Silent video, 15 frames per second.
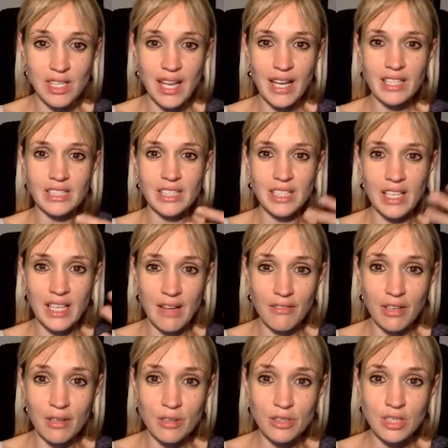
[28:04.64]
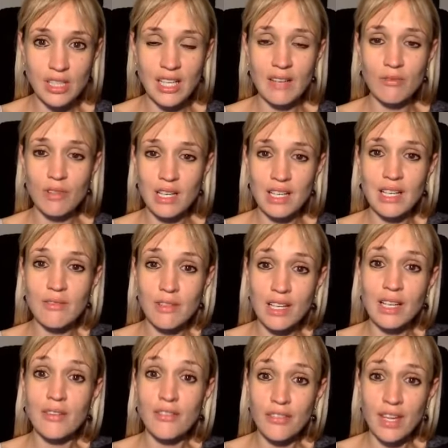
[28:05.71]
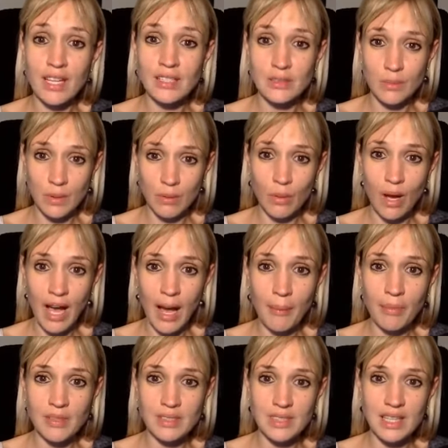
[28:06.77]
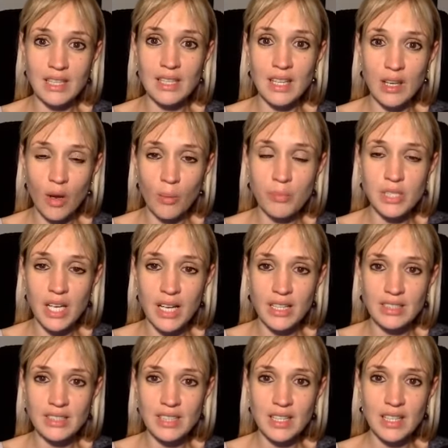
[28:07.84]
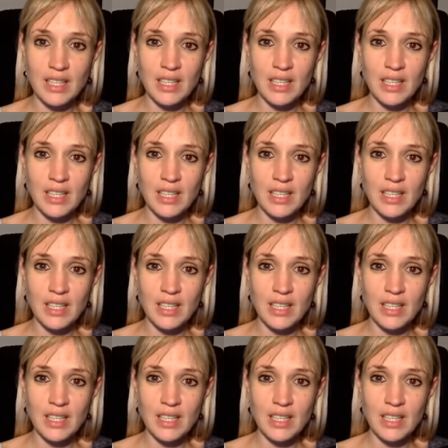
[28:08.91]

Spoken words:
selection and evolution. It really, really fits with what happens in the objects.